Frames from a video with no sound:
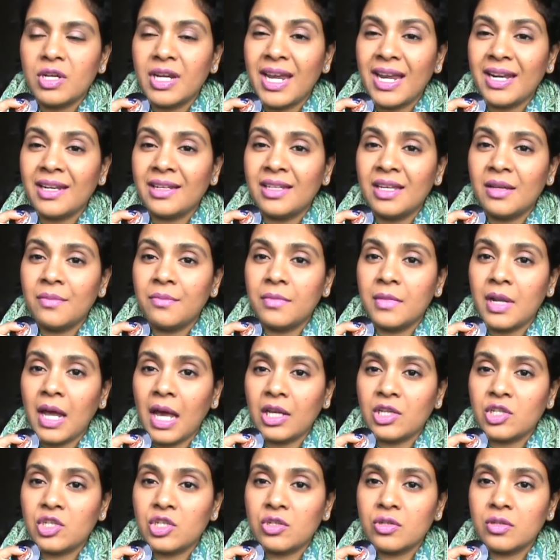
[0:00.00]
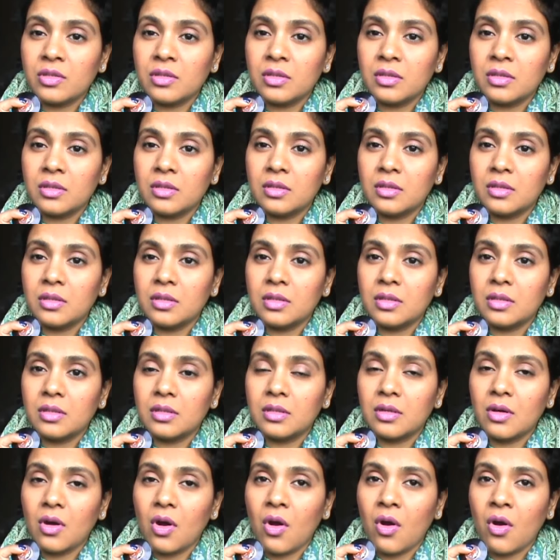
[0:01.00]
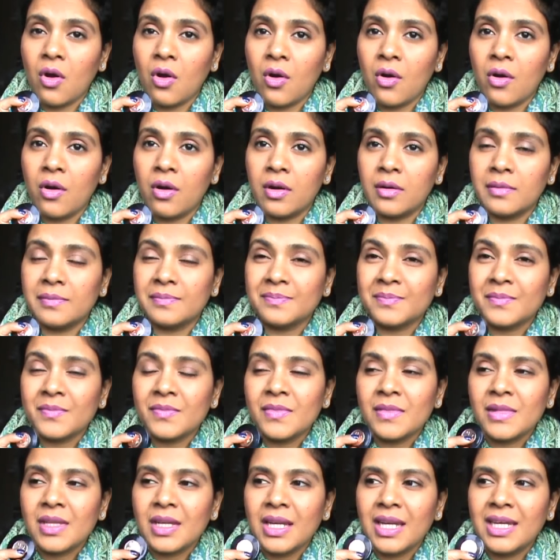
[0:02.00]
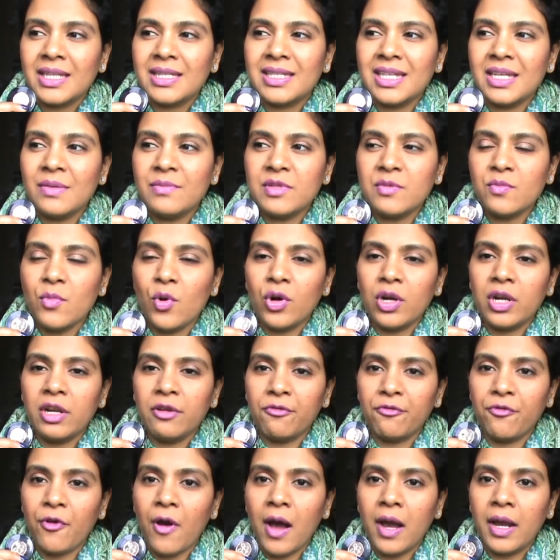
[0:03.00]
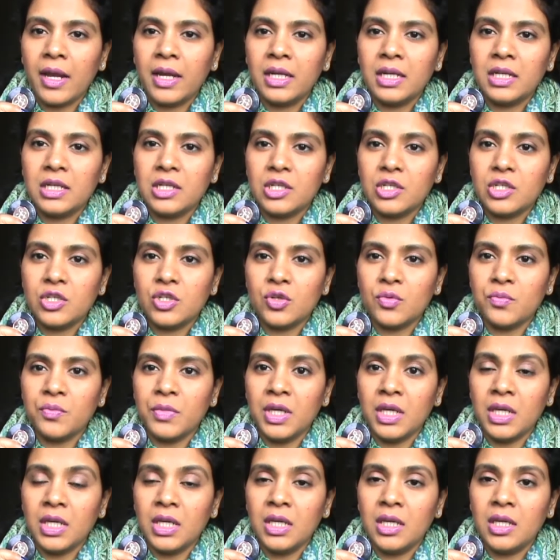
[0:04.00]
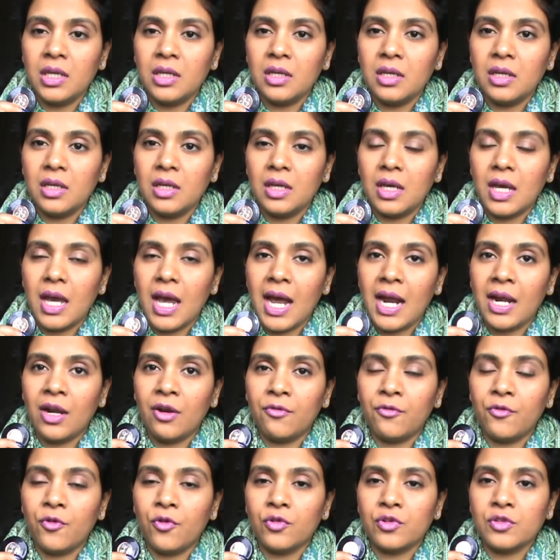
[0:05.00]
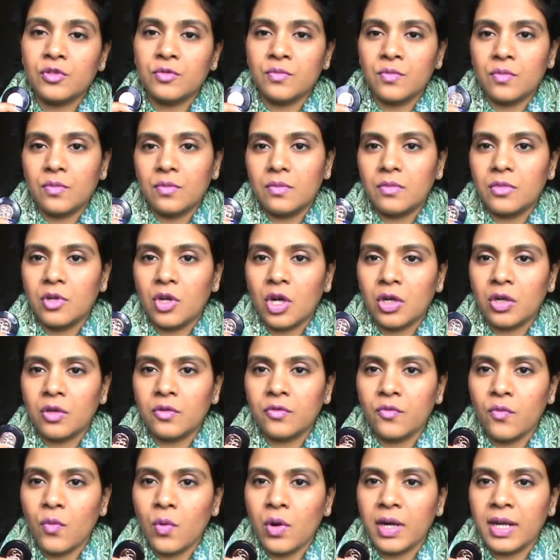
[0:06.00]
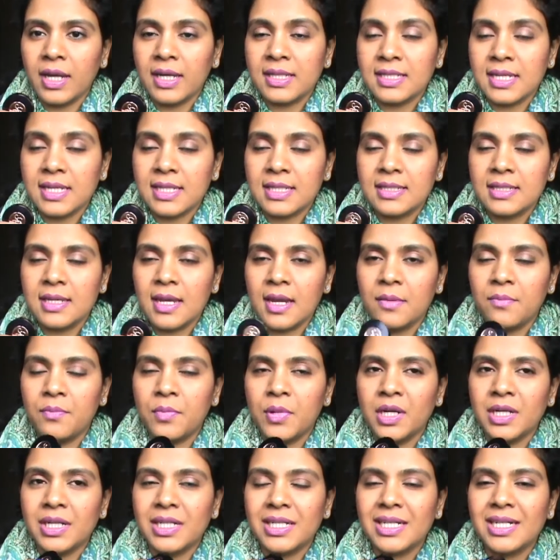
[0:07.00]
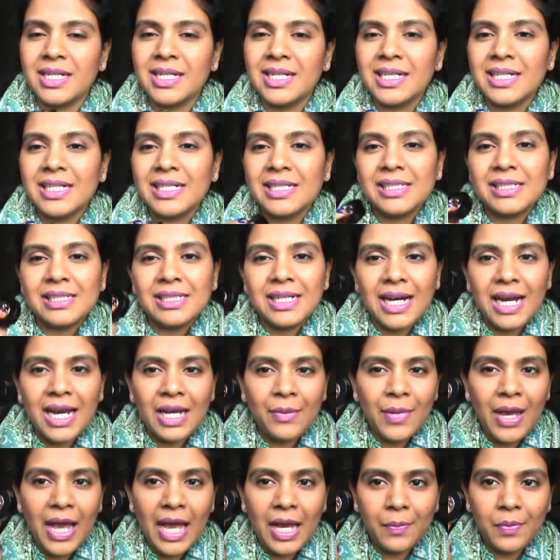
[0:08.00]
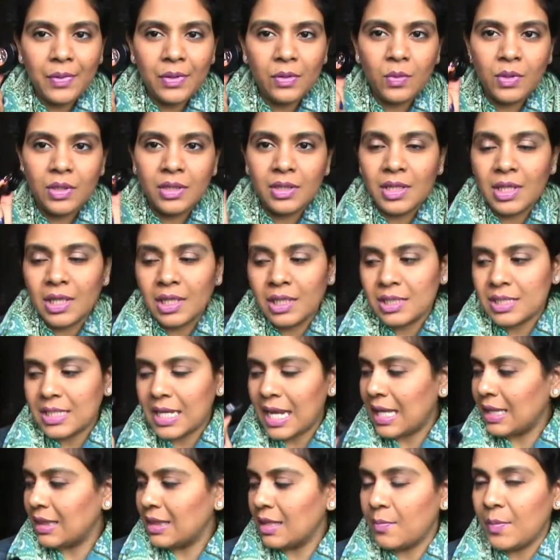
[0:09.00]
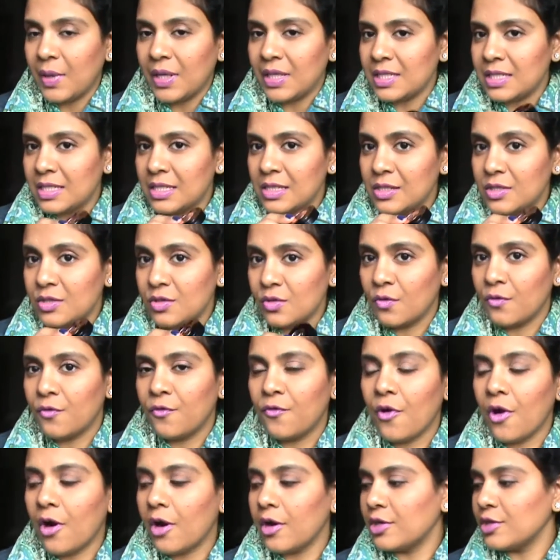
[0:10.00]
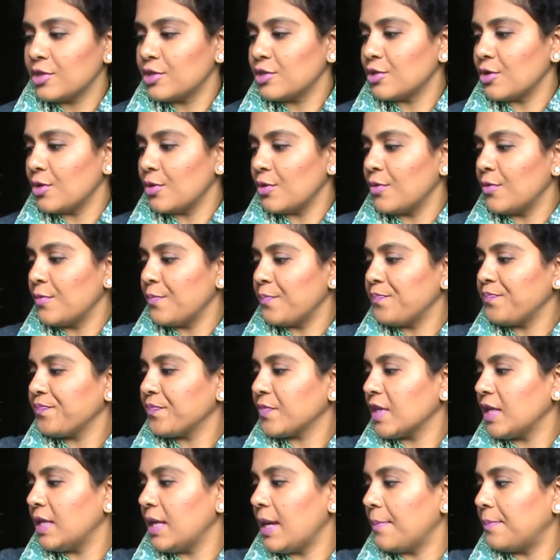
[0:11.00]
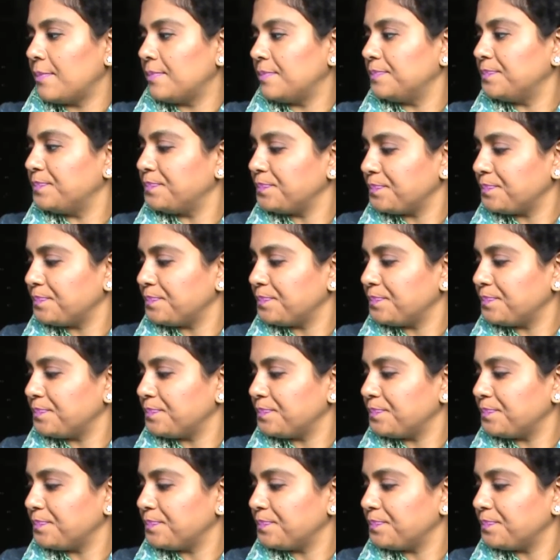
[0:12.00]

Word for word: get them natural or it seems more defined to me and of course a lot of work as I said but I'm happy with this and the pencil so far so yep